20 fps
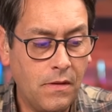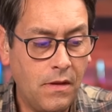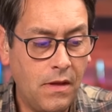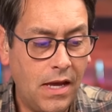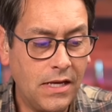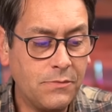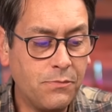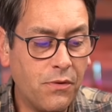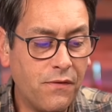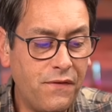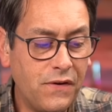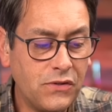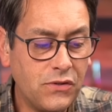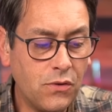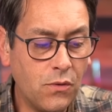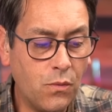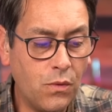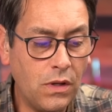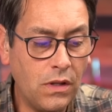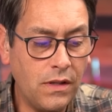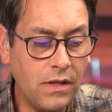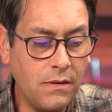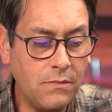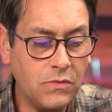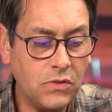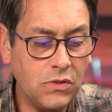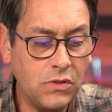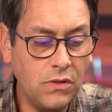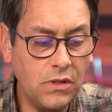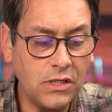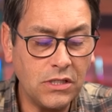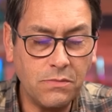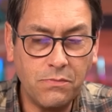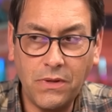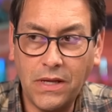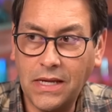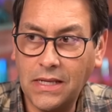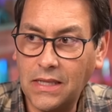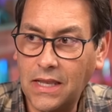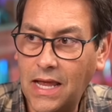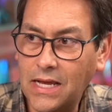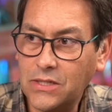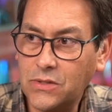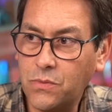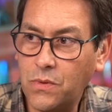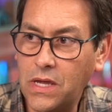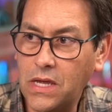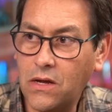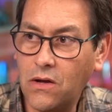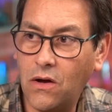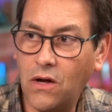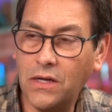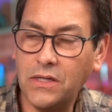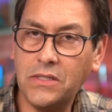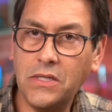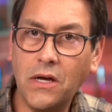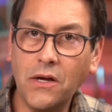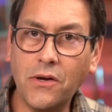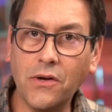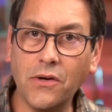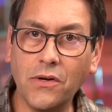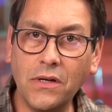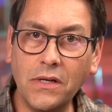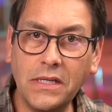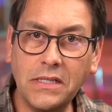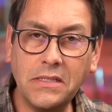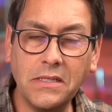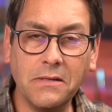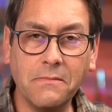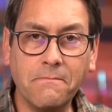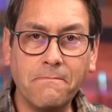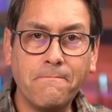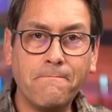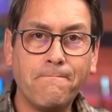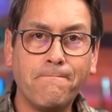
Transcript: As Professor William Soon explained last week on Tucker. Listen.